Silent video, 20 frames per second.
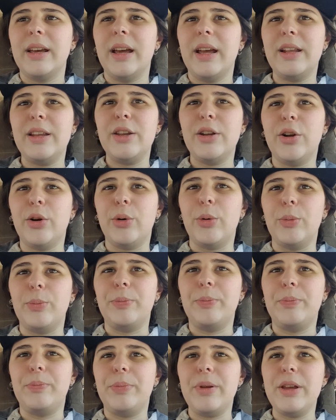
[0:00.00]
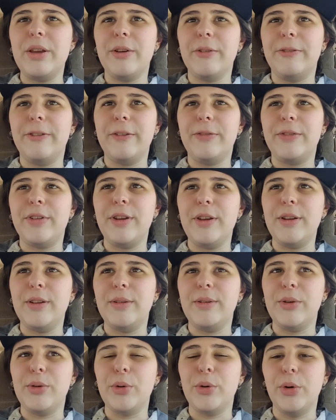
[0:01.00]
you know, being a
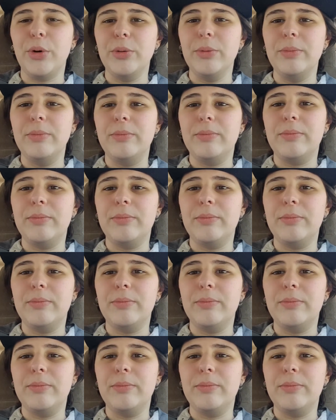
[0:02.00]
15-year-old